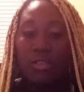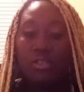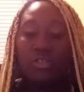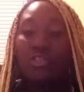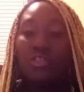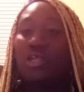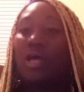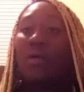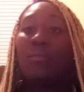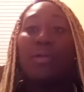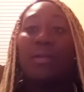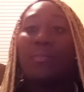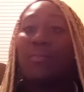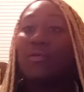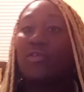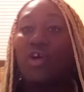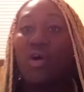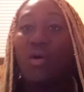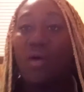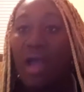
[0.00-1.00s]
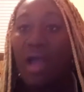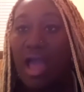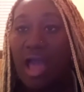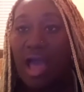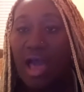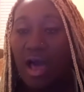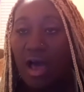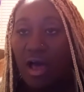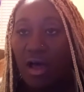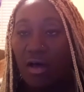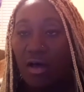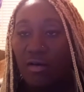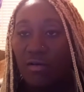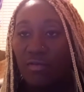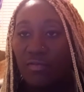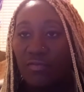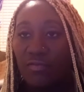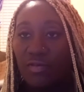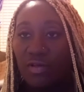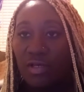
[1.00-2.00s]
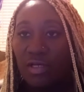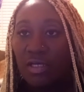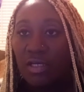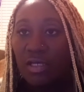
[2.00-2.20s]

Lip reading: Some people don't have,